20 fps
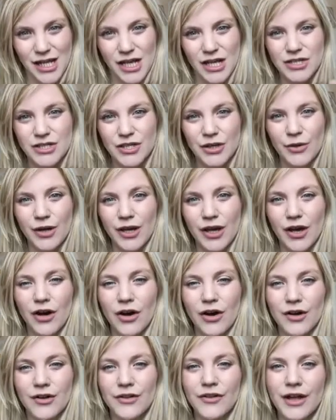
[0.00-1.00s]
So,
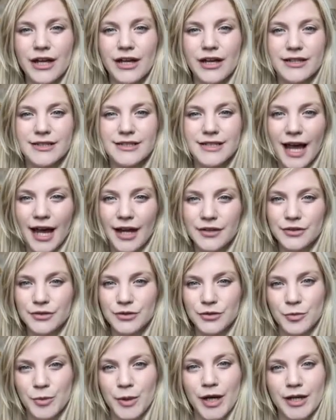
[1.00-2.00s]
are they a
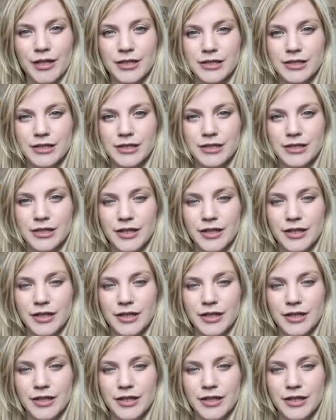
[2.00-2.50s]
technical person